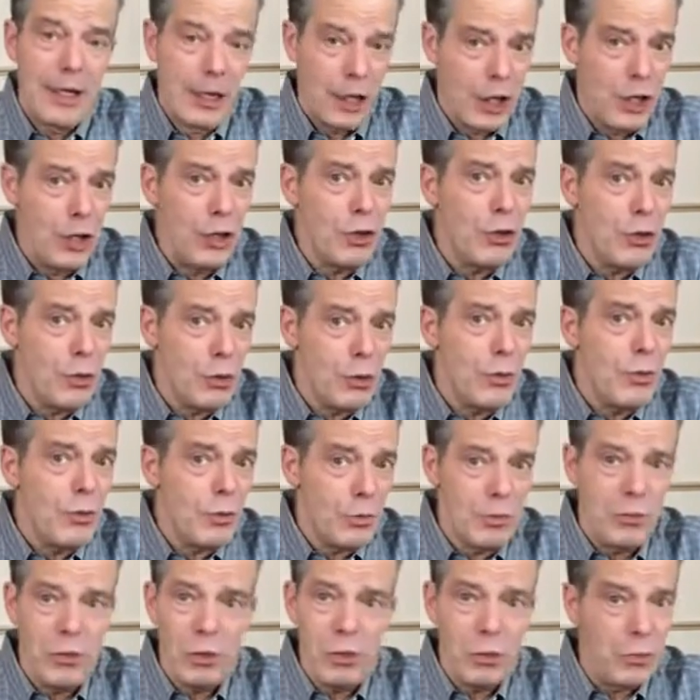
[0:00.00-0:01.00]
Can you
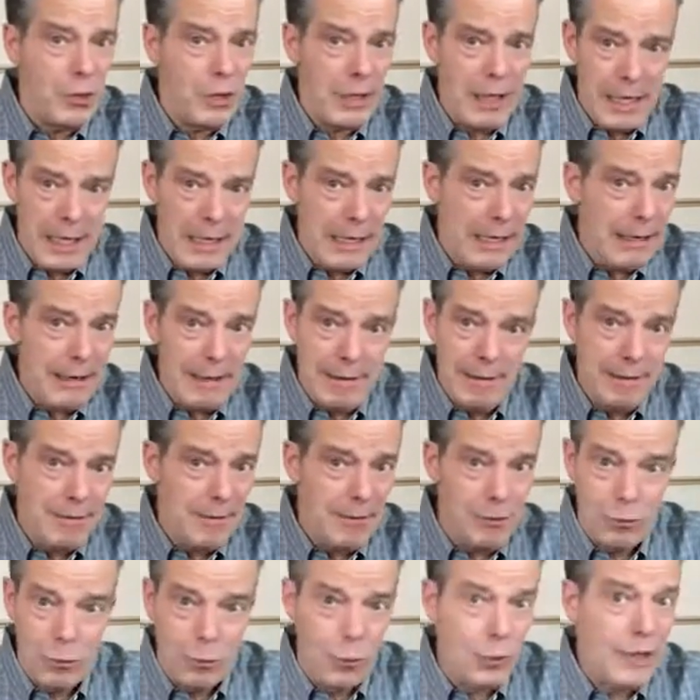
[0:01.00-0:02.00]
do
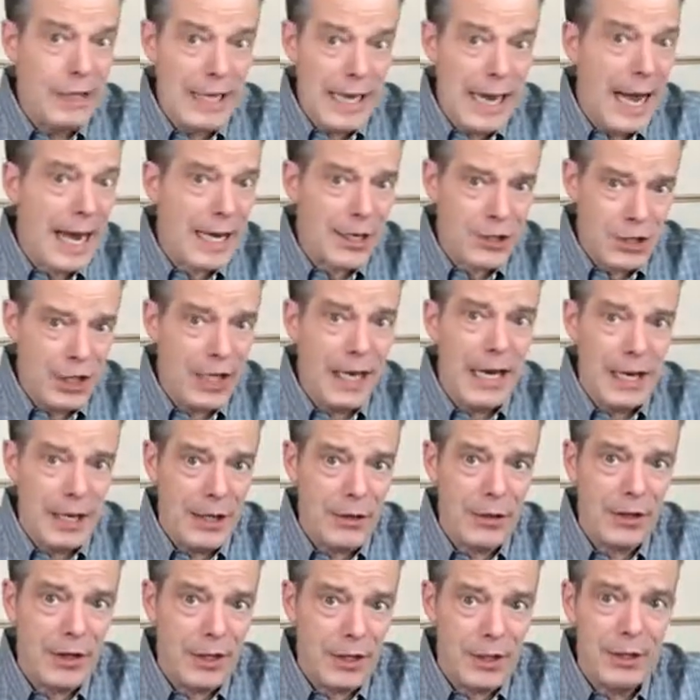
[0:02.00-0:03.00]
react to
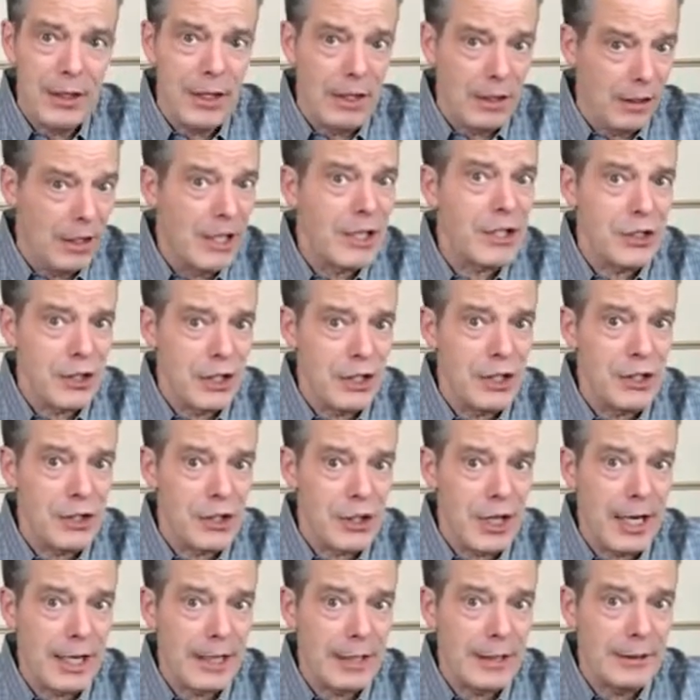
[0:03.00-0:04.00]
anything in less than a
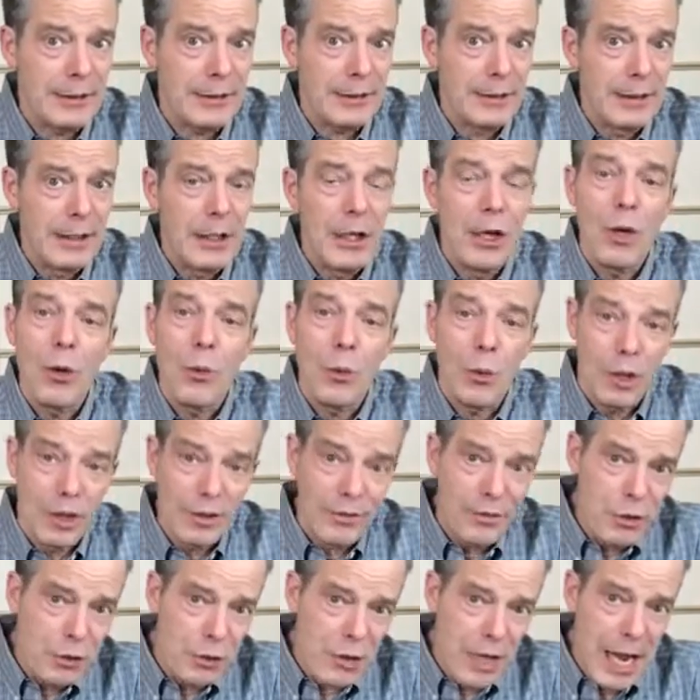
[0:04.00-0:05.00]
second? Well,
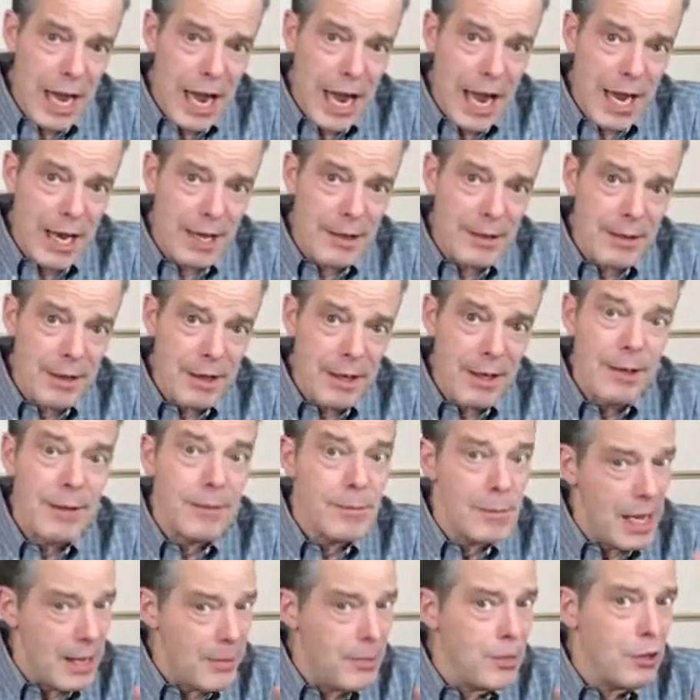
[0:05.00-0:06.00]
if you can,
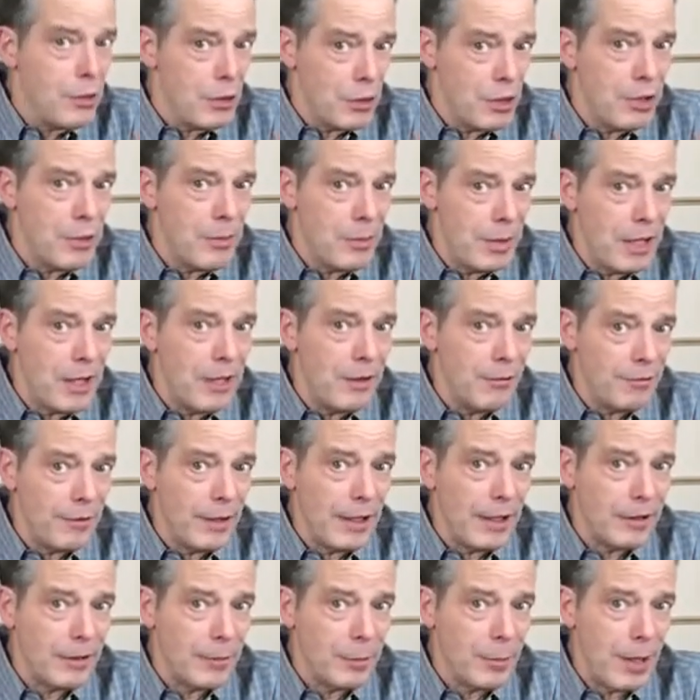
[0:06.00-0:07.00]
maybe you can be an
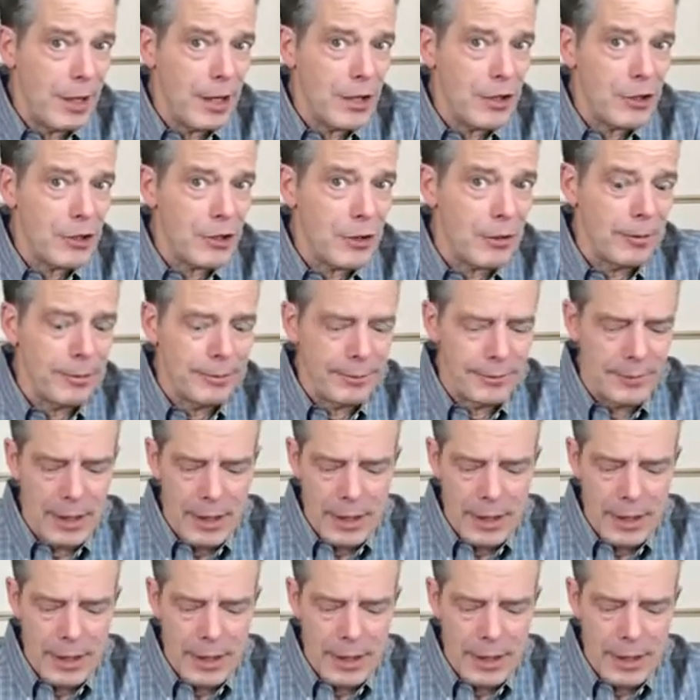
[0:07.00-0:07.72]
effective punisher.